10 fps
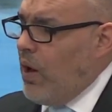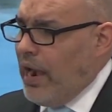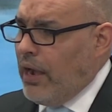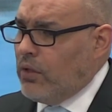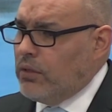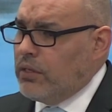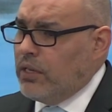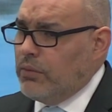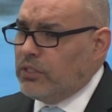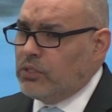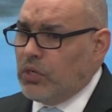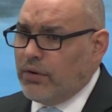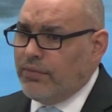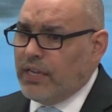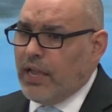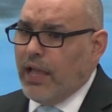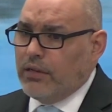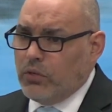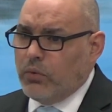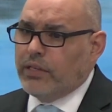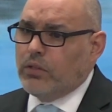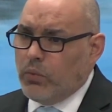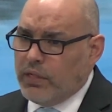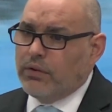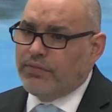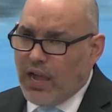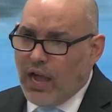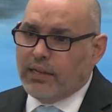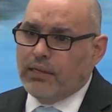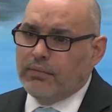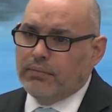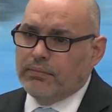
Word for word: While he was serving and doing the will of God,